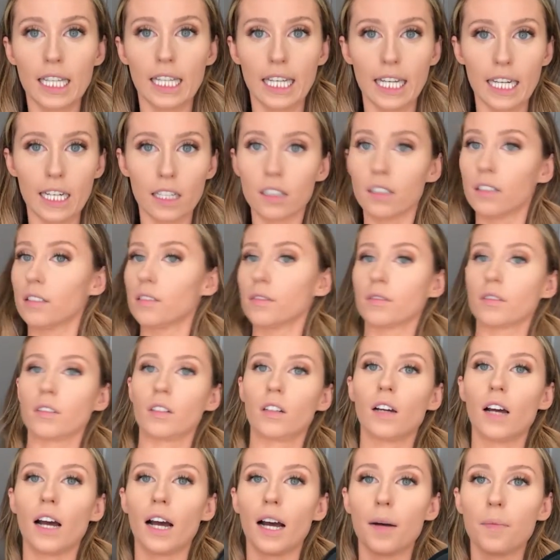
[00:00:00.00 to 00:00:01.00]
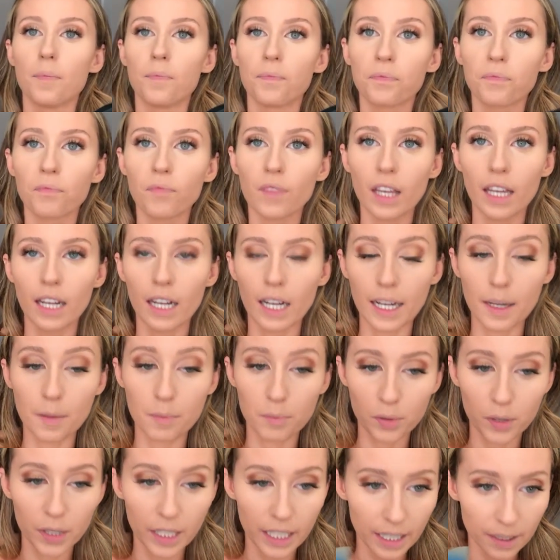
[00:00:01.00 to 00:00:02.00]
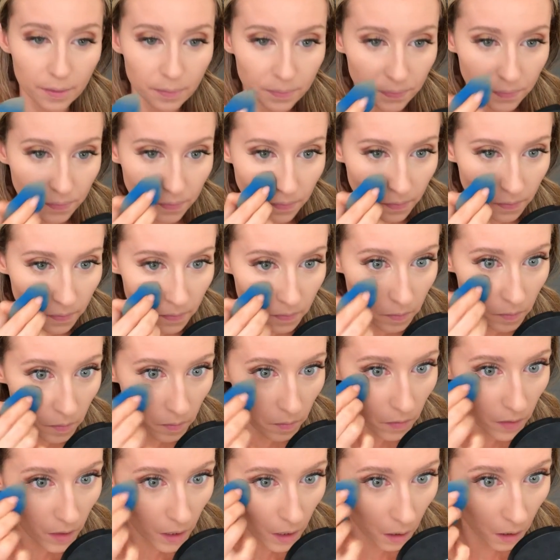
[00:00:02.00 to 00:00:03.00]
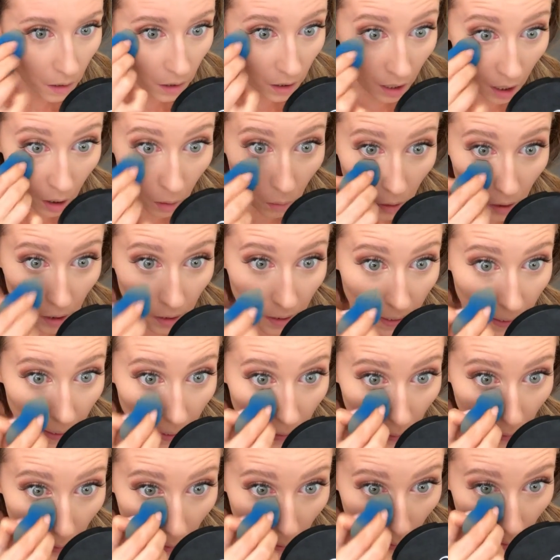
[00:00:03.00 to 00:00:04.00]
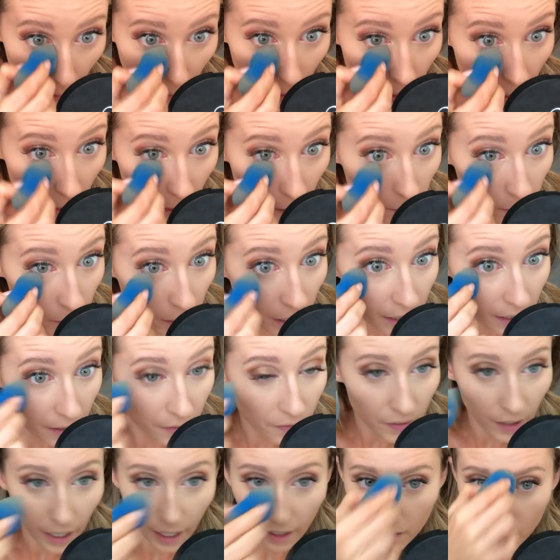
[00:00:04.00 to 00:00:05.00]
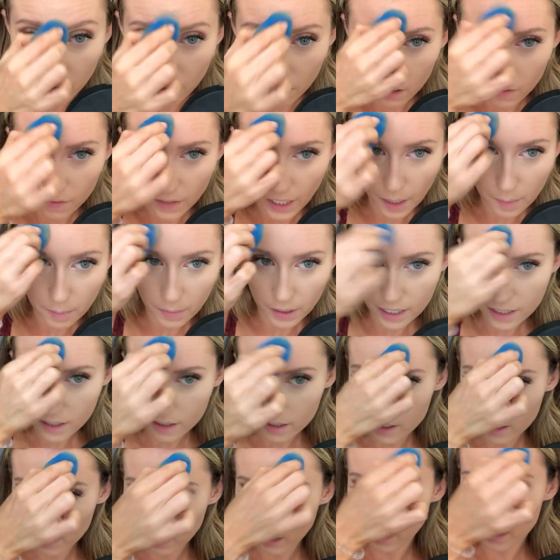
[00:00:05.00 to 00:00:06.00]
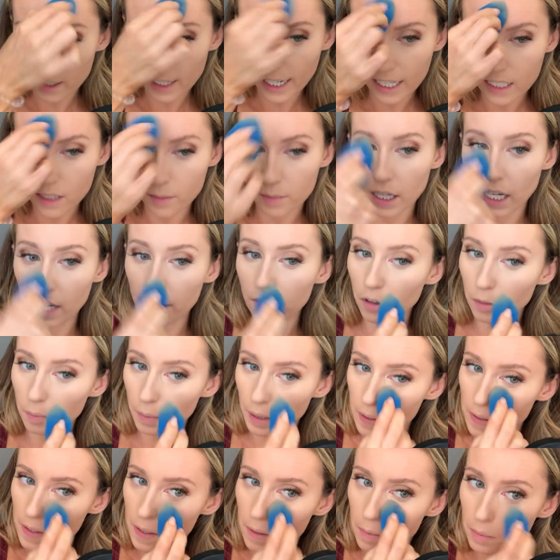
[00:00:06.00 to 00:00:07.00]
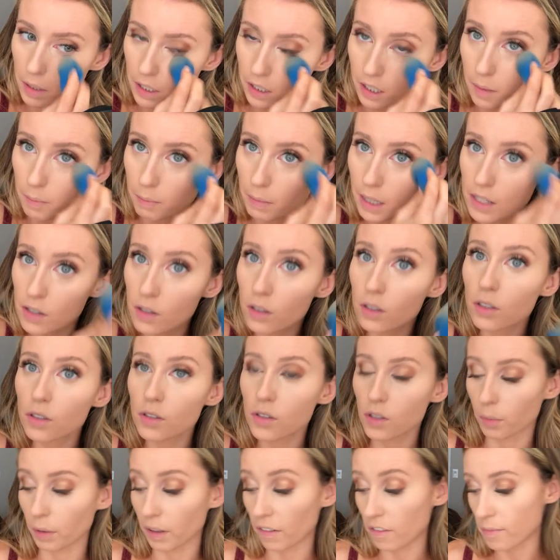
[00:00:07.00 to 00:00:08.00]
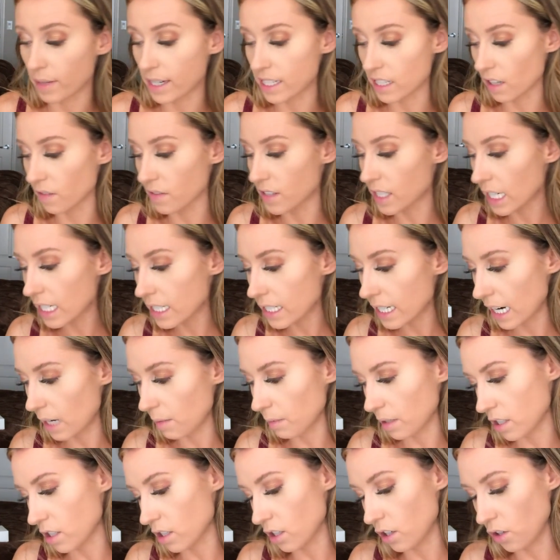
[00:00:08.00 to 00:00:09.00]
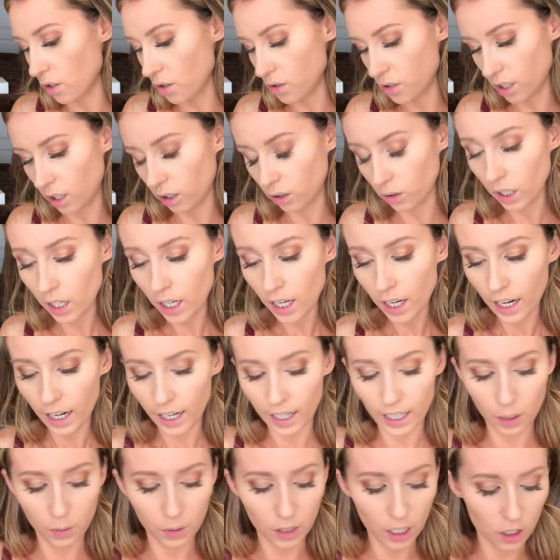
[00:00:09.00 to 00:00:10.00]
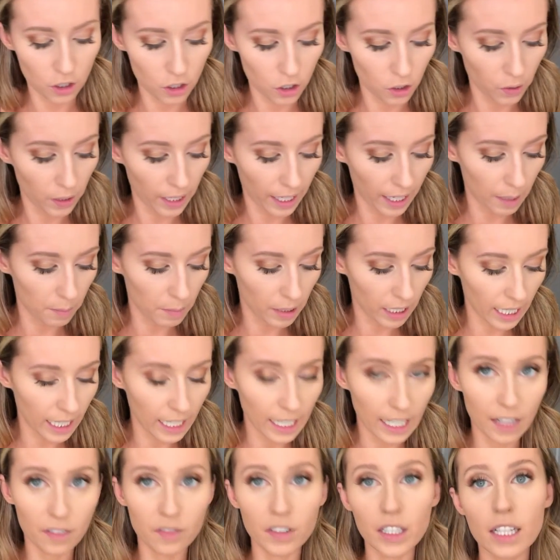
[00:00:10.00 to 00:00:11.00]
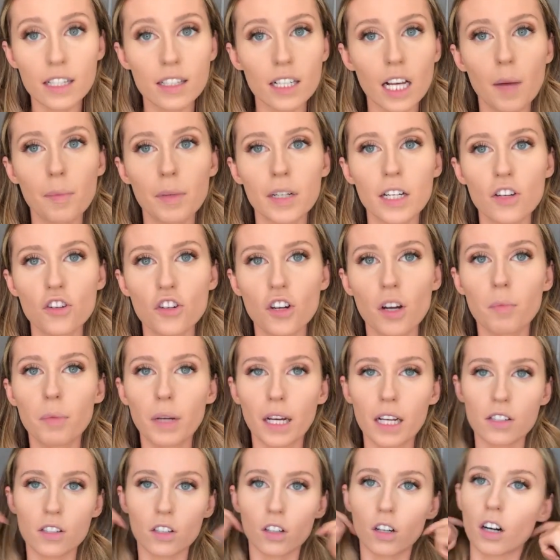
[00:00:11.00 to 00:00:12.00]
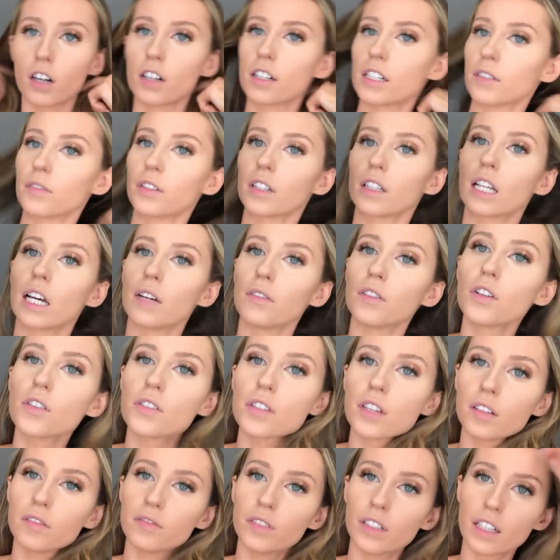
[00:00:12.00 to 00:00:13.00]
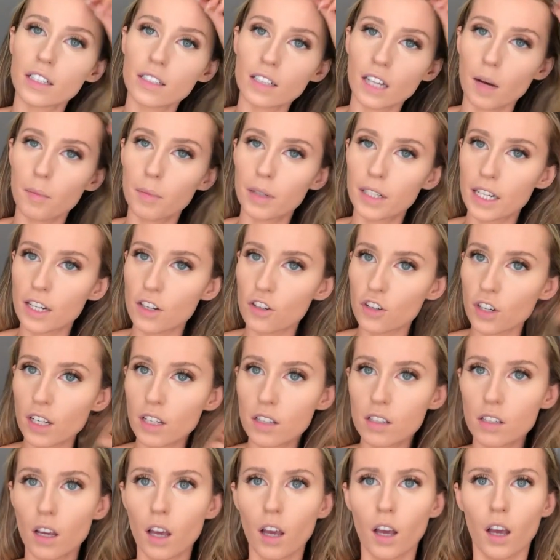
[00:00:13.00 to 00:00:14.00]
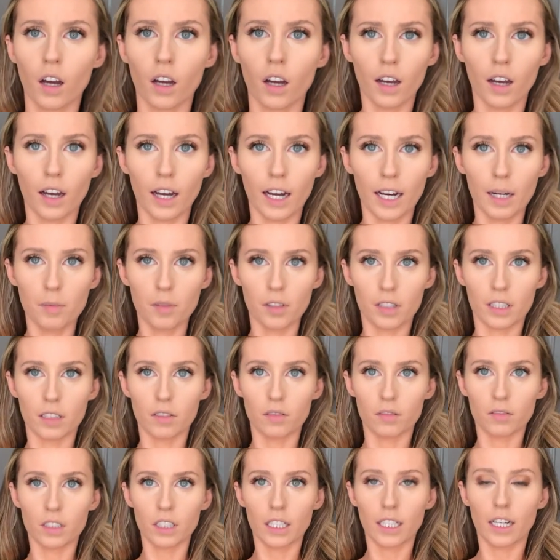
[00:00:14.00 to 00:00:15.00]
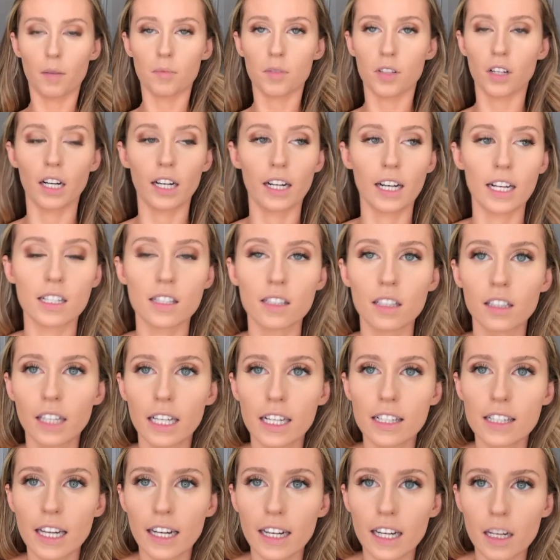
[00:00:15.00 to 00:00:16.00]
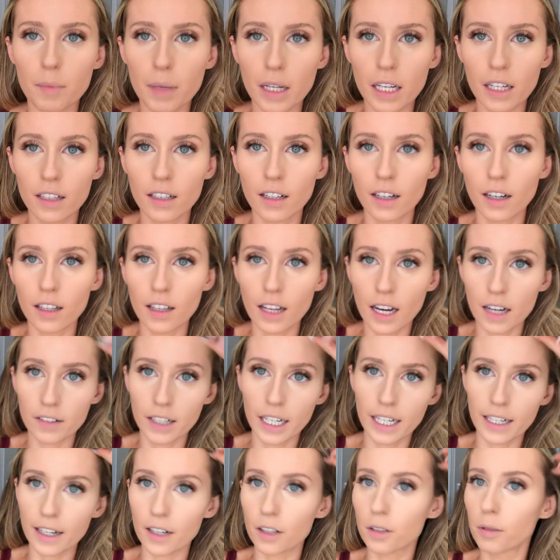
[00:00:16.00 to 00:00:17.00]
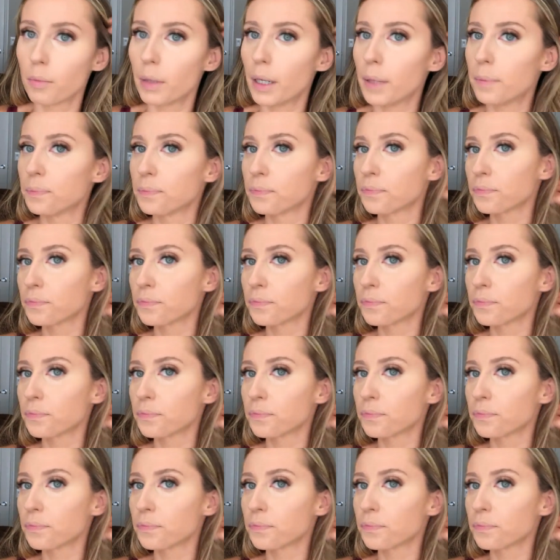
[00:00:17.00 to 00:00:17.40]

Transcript: lean um, and I am pretty lower in body fat and all of that, but it's gonna take some time for me to build up muscle. So I'm giving myself six to eight months to do so. And I wanna do a bikini fitness competition because there are different levels of fitness competitions. I'm looking really, I'm sorry guys, the light's hitting me a lot right now, but